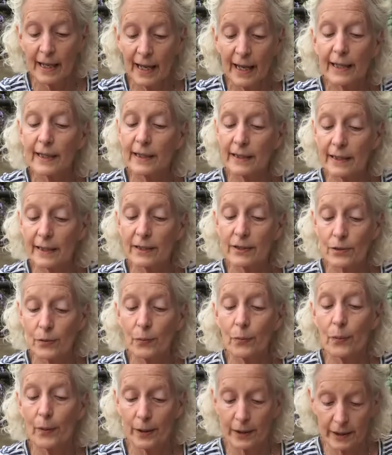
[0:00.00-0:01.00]
and it needs
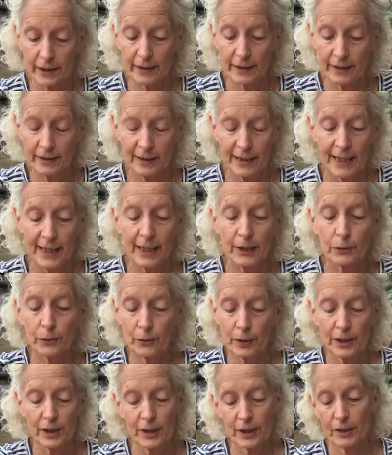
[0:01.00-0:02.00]
water in
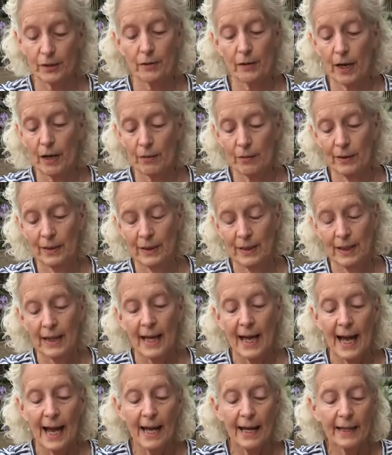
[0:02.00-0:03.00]
order to grow.
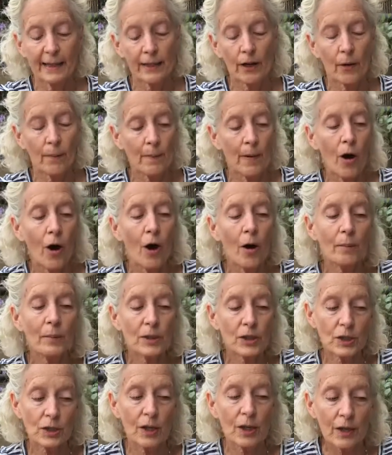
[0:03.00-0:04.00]
And
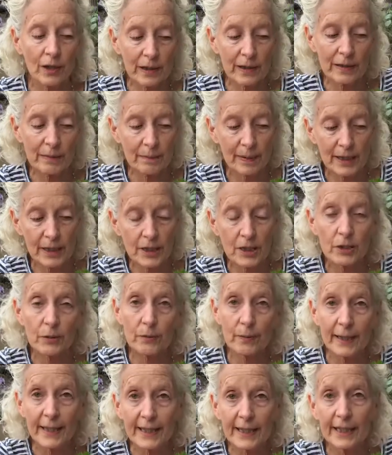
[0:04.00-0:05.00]
almost all the
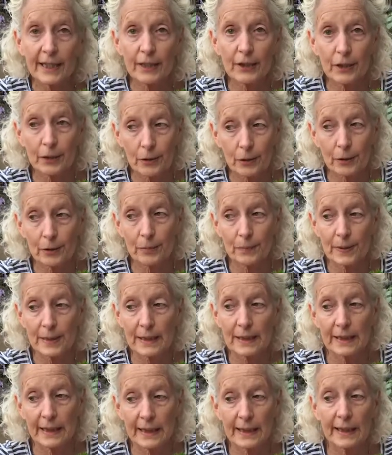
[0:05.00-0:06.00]
Mediterranean
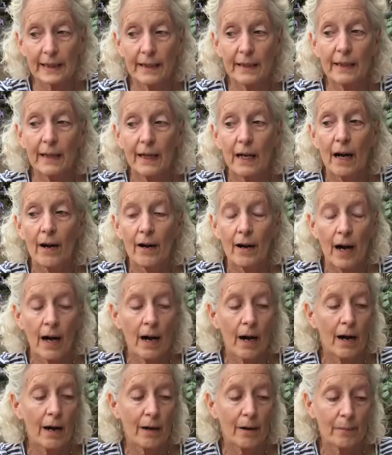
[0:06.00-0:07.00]
herbs need
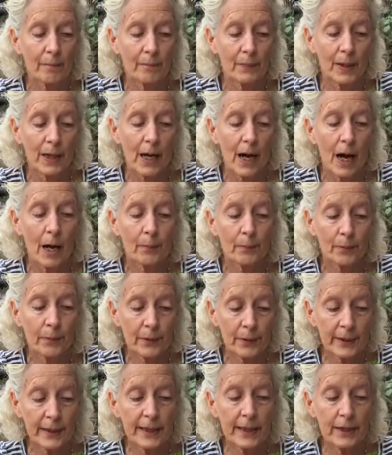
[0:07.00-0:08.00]
a
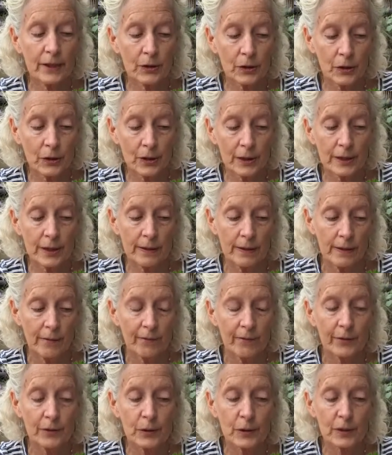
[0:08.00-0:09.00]
pretty good
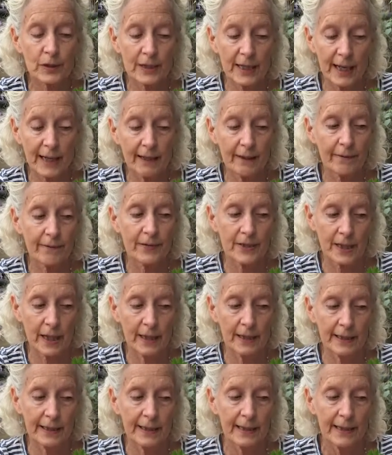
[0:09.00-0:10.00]
full day of
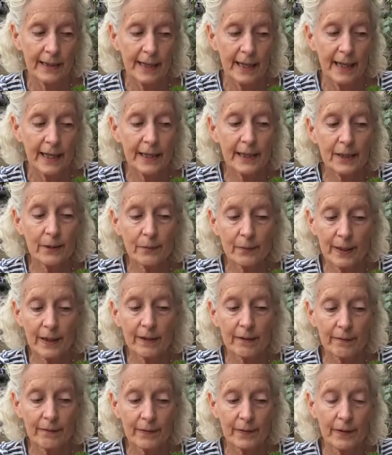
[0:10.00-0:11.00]
sun.
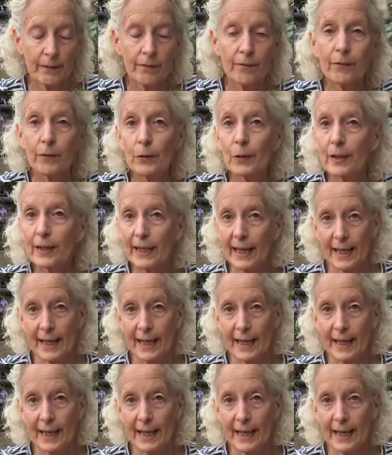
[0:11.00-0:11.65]
Anywhere from 4 to